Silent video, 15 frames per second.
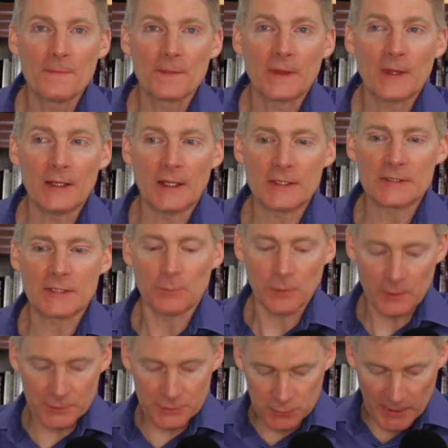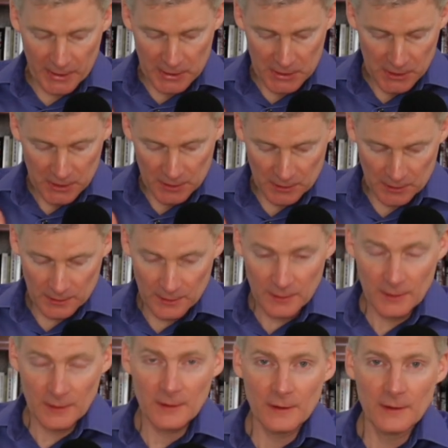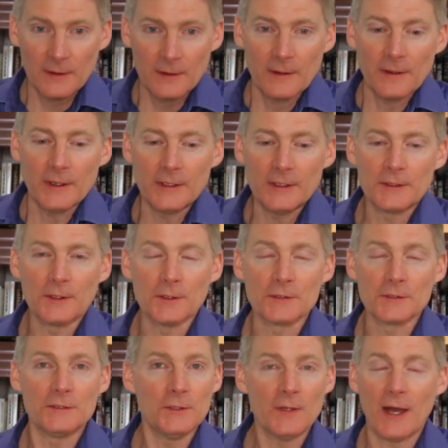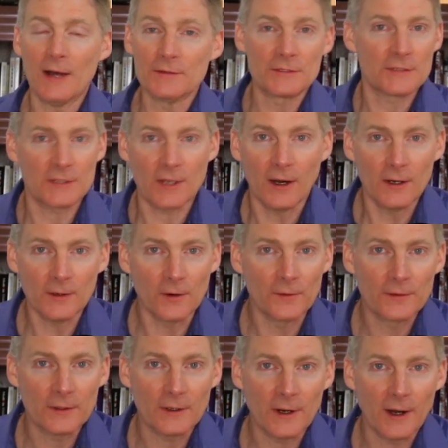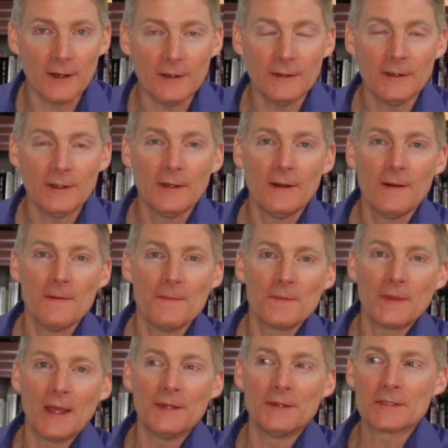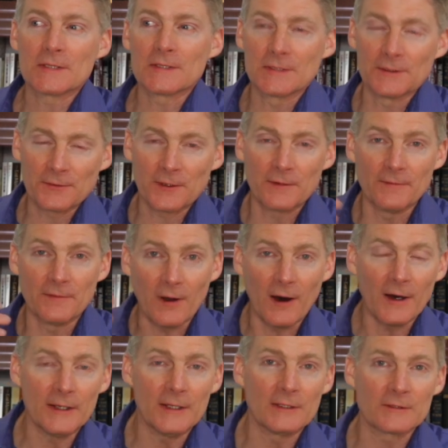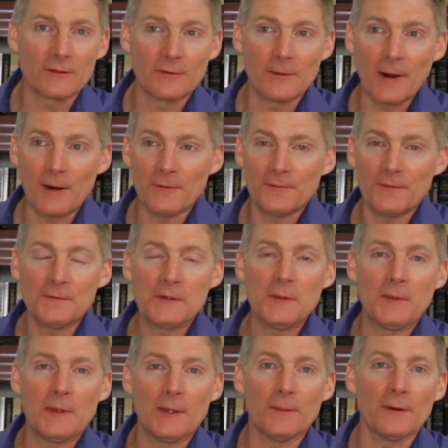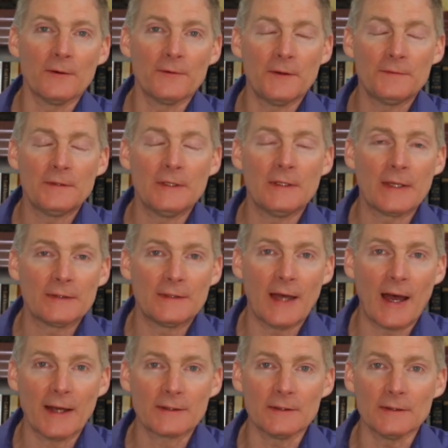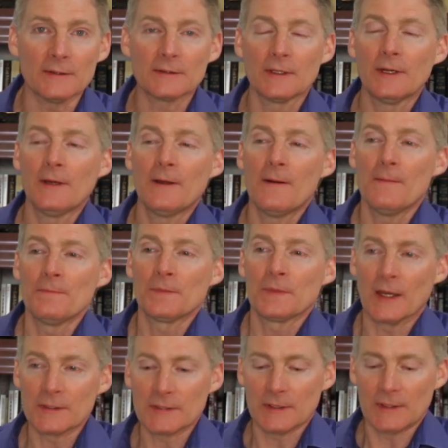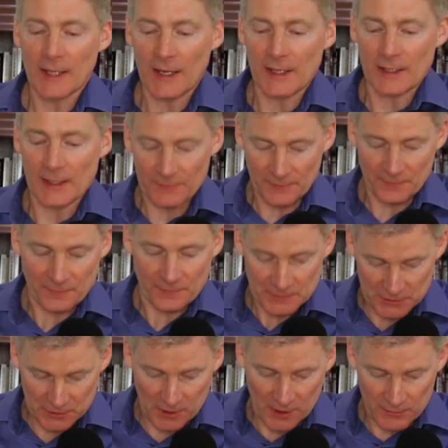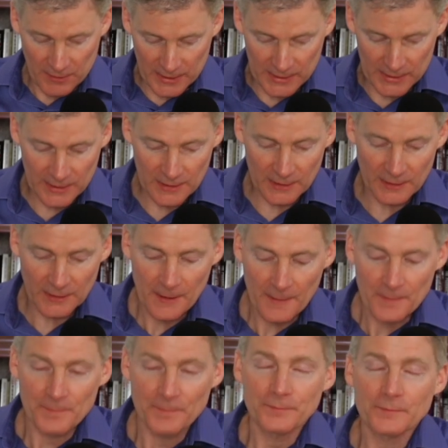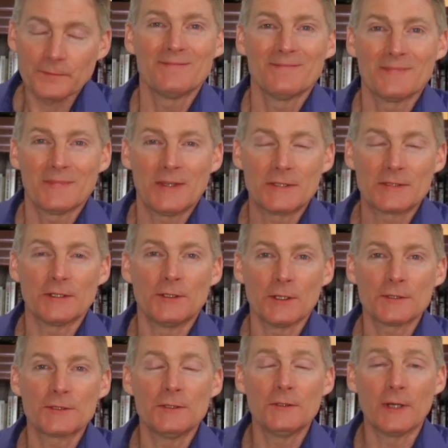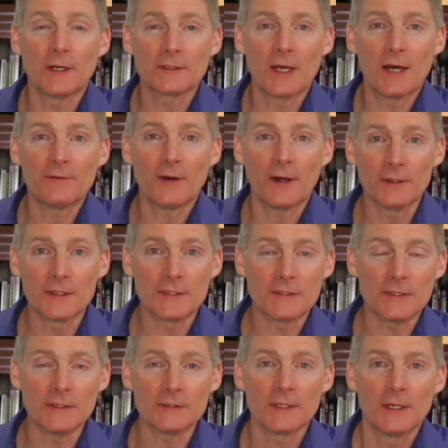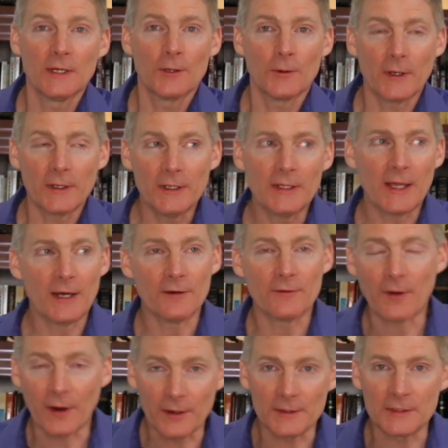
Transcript: And I said, well, it's right here. And he goes, you have a scar over your heart? And this is in front of an audience of about 50 people, 50 doctors. I said, yeah, I have a scar right here. He said, you're too young to have heart disease. Well, I didn't have heart